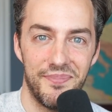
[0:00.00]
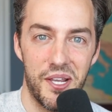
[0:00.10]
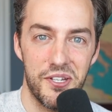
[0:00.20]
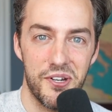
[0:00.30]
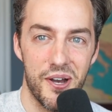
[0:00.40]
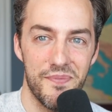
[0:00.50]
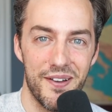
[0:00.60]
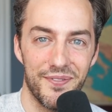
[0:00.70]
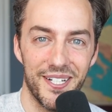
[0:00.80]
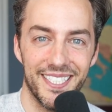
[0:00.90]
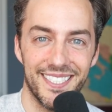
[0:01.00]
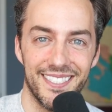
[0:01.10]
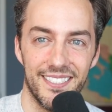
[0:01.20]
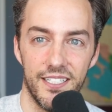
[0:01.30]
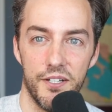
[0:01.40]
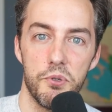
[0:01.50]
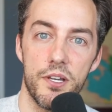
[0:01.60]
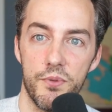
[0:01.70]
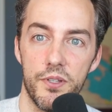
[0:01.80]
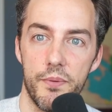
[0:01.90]
Nice job, my friend. Will
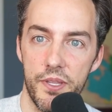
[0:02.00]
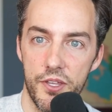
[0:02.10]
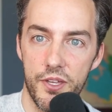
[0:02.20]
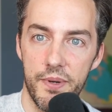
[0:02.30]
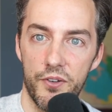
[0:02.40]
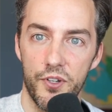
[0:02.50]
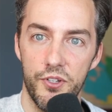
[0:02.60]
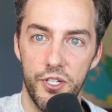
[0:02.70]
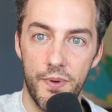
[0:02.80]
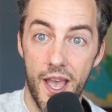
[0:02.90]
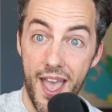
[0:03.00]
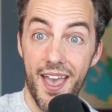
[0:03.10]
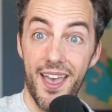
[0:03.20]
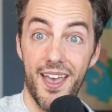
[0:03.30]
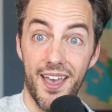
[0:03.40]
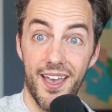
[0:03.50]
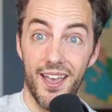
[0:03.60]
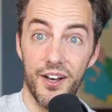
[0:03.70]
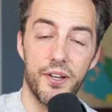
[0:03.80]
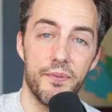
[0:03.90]
that, will that be the thumbnail for YouTube?
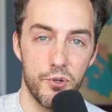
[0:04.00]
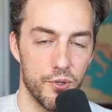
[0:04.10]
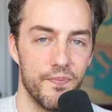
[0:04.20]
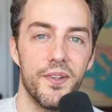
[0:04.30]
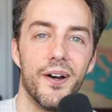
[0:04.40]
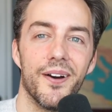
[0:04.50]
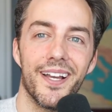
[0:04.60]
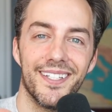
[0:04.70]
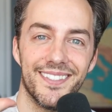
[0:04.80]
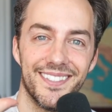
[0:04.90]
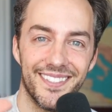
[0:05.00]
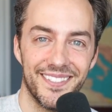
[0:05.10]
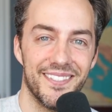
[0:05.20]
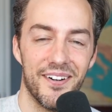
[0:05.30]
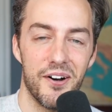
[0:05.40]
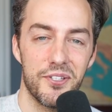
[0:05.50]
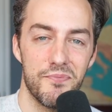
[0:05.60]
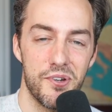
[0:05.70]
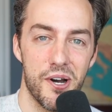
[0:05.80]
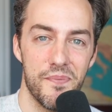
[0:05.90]
Okay, cool. All right.
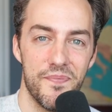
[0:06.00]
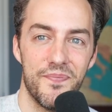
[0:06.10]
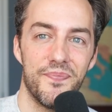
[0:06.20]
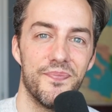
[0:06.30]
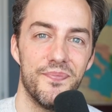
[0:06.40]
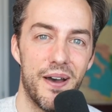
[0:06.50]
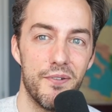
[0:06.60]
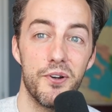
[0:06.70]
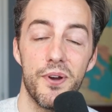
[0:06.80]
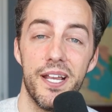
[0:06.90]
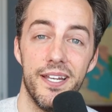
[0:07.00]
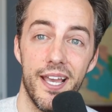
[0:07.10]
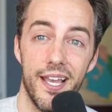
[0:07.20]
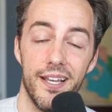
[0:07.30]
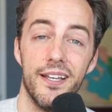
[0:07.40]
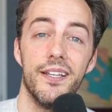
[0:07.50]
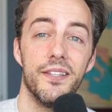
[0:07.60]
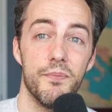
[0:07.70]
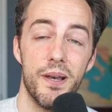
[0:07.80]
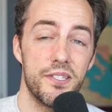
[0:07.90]
Awesome job. Have a great day.
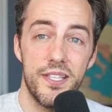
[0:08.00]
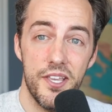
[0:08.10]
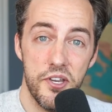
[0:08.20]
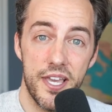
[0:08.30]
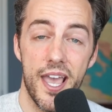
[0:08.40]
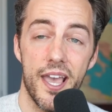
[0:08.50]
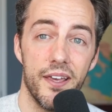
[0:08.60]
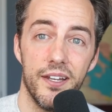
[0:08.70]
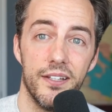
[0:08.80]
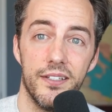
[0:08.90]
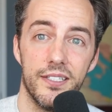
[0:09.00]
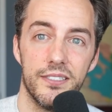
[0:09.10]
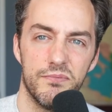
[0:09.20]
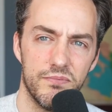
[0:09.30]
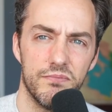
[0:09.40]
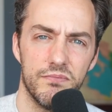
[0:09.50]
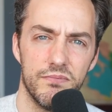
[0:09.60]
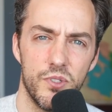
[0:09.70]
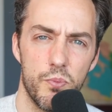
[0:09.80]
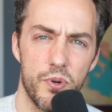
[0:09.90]
The best day you can.
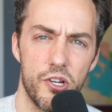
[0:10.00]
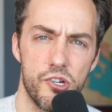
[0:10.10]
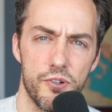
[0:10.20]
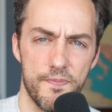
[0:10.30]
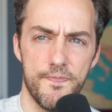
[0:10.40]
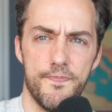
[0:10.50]
No pressure.